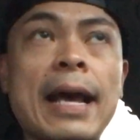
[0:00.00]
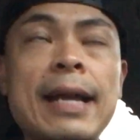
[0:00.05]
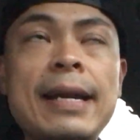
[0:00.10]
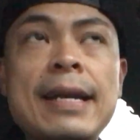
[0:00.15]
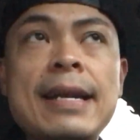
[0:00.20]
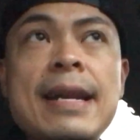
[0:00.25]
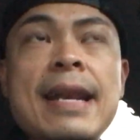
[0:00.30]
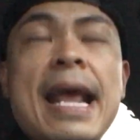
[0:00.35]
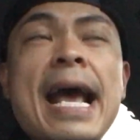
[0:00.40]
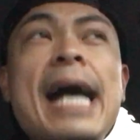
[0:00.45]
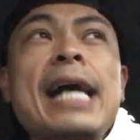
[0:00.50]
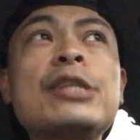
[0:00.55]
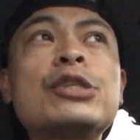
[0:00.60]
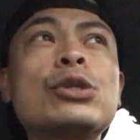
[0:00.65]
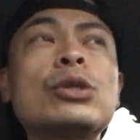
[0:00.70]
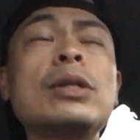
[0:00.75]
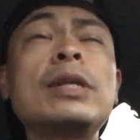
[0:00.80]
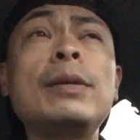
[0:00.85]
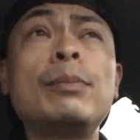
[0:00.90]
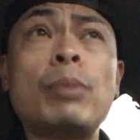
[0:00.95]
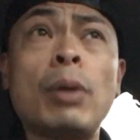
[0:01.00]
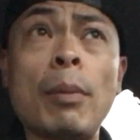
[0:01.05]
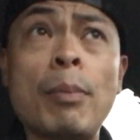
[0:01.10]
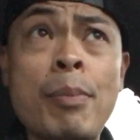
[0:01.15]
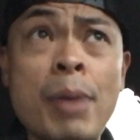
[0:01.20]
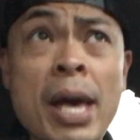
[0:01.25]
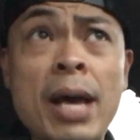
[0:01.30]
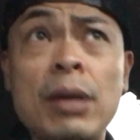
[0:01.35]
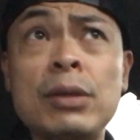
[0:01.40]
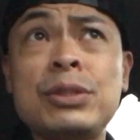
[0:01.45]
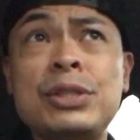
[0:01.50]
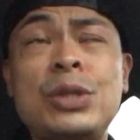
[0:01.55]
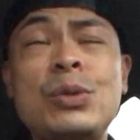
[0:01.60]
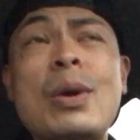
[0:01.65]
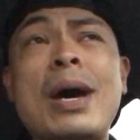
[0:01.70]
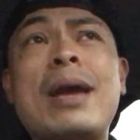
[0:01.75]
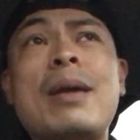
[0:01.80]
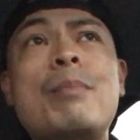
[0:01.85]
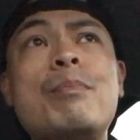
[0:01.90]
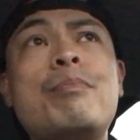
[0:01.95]
naturally propels
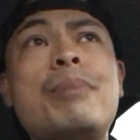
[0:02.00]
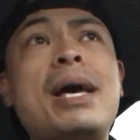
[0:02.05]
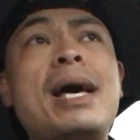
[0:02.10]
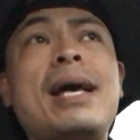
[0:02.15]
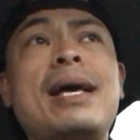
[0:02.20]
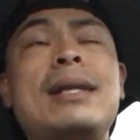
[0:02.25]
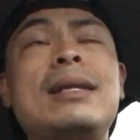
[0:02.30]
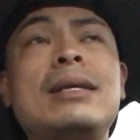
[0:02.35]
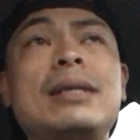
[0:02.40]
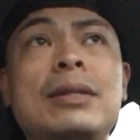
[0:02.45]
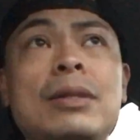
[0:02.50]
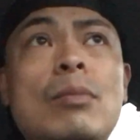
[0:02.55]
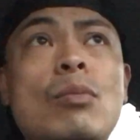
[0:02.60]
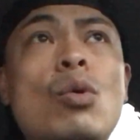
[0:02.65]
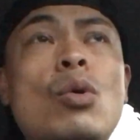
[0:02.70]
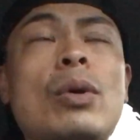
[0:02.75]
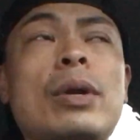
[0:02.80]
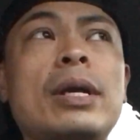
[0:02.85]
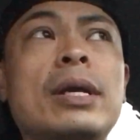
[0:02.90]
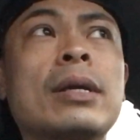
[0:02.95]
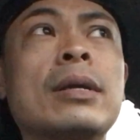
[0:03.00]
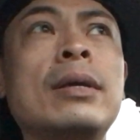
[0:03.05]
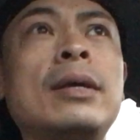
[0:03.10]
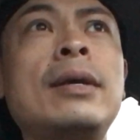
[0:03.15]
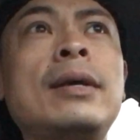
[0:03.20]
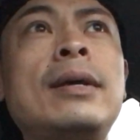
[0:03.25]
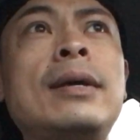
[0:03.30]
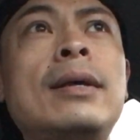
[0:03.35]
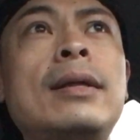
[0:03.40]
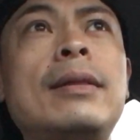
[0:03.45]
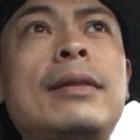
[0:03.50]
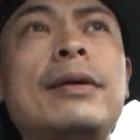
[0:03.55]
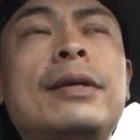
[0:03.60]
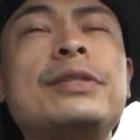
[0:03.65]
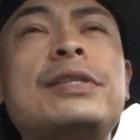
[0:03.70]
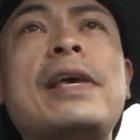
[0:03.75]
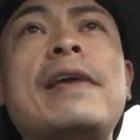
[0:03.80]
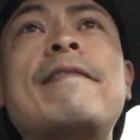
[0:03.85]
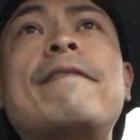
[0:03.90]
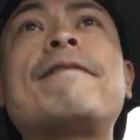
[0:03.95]
you out of bed in the morning.
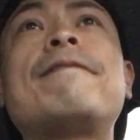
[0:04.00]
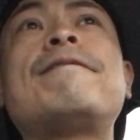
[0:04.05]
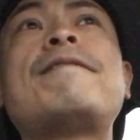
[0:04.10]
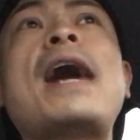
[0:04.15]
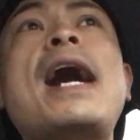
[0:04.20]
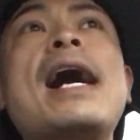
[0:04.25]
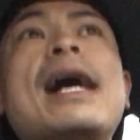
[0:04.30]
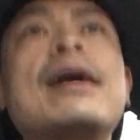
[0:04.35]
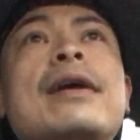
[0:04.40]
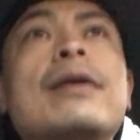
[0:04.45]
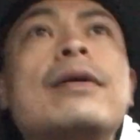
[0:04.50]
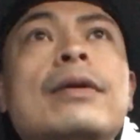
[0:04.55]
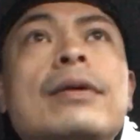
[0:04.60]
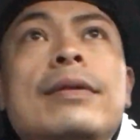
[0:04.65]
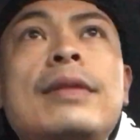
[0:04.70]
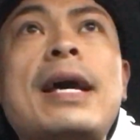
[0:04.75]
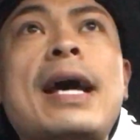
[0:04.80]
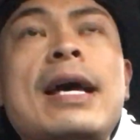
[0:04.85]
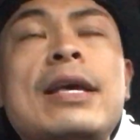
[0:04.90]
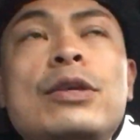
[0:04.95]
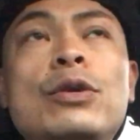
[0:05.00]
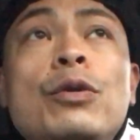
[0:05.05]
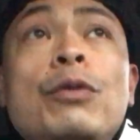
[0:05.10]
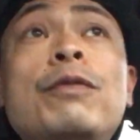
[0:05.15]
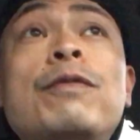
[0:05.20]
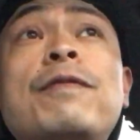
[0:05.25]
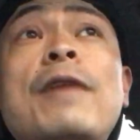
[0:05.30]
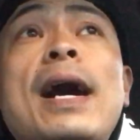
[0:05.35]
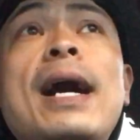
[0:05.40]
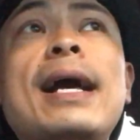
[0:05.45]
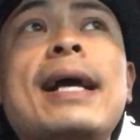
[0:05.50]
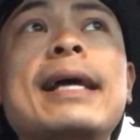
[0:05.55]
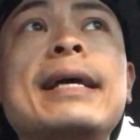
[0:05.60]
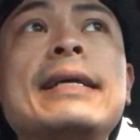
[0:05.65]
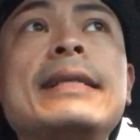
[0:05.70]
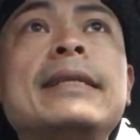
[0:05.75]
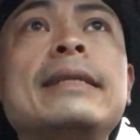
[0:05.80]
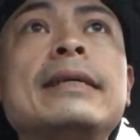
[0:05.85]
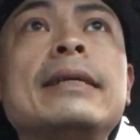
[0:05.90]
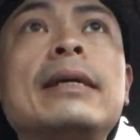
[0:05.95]
There's a fire that you
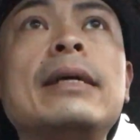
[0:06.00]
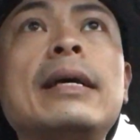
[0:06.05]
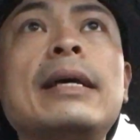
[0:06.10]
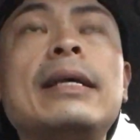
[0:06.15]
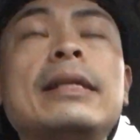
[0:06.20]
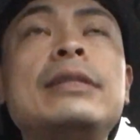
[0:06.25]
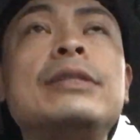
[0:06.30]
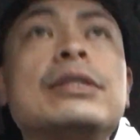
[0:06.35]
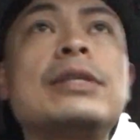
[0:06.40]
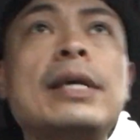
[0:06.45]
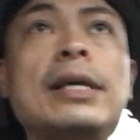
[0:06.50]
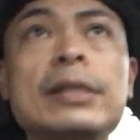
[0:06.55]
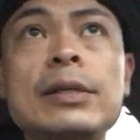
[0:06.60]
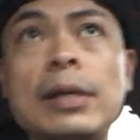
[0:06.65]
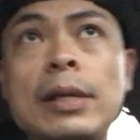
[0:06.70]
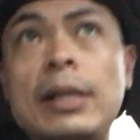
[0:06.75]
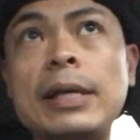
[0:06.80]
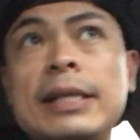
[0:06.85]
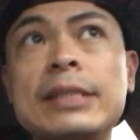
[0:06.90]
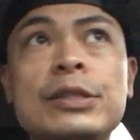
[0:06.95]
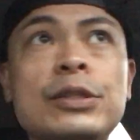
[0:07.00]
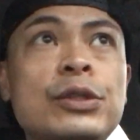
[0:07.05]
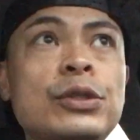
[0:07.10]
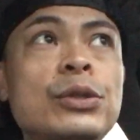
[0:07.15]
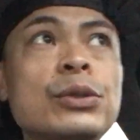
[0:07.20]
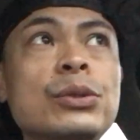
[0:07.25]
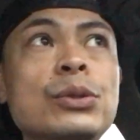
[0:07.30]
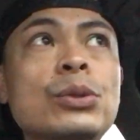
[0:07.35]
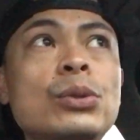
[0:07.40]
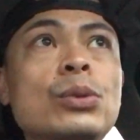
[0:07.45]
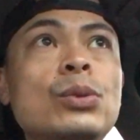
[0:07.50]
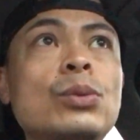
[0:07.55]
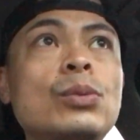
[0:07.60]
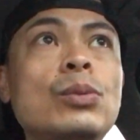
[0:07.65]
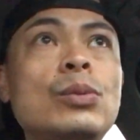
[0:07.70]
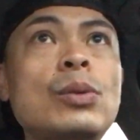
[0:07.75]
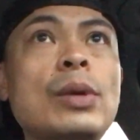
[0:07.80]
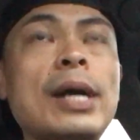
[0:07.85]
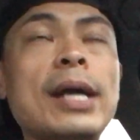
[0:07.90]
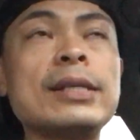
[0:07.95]
find, and it as to
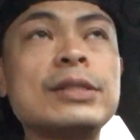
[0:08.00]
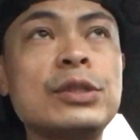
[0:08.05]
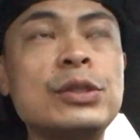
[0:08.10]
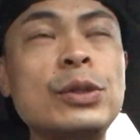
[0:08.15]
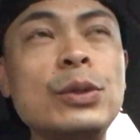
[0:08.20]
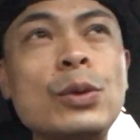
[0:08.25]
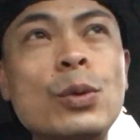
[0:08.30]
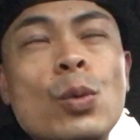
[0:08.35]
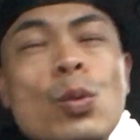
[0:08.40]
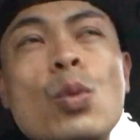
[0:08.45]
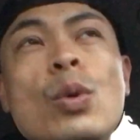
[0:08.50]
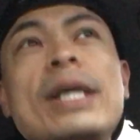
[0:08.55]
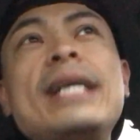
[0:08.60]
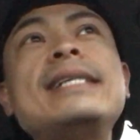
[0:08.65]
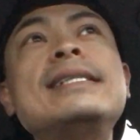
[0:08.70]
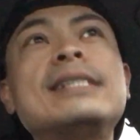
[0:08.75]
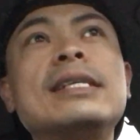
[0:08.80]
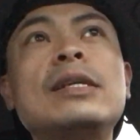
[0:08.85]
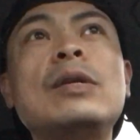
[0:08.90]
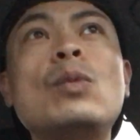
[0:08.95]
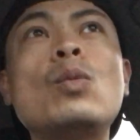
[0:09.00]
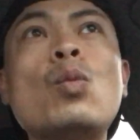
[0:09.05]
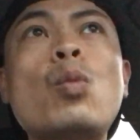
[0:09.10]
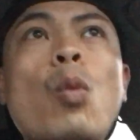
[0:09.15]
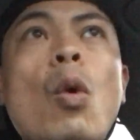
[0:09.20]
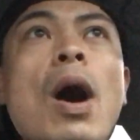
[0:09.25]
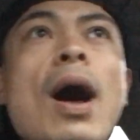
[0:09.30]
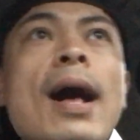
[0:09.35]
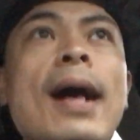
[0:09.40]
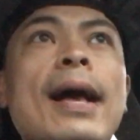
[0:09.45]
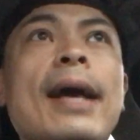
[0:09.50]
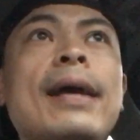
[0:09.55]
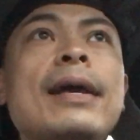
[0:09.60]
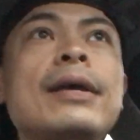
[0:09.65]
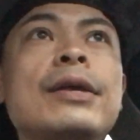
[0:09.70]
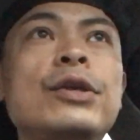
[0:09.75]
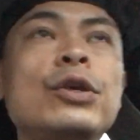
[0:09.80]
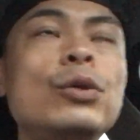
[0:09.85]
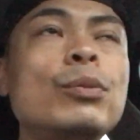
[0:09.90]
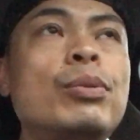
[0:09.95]
the reason why
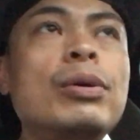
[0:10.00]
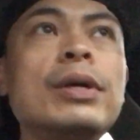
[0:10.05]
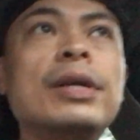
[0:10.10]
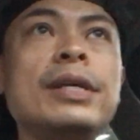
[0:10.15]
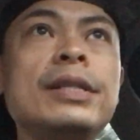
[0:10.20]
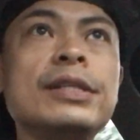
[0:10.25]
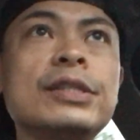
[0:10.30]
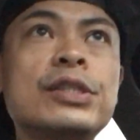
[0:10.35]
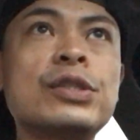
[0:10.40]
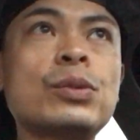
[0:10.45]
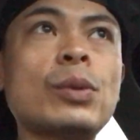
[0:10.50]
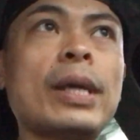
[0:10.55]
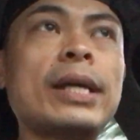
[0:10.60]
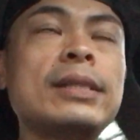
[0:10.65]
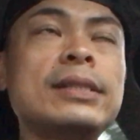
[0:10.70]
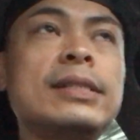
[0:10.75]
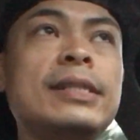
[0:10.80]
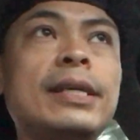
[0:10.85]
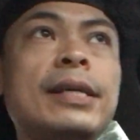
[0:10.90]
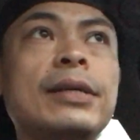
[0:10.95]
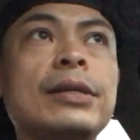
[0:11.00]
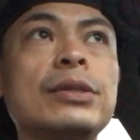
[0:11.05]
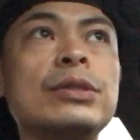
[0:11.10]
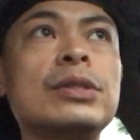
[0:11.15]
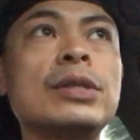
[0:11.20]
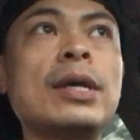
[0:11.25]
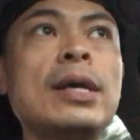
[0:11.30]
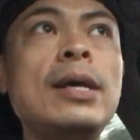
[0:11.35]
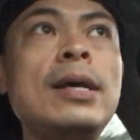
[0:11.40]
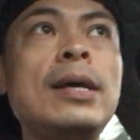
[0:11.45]
you put in the sweat and tears.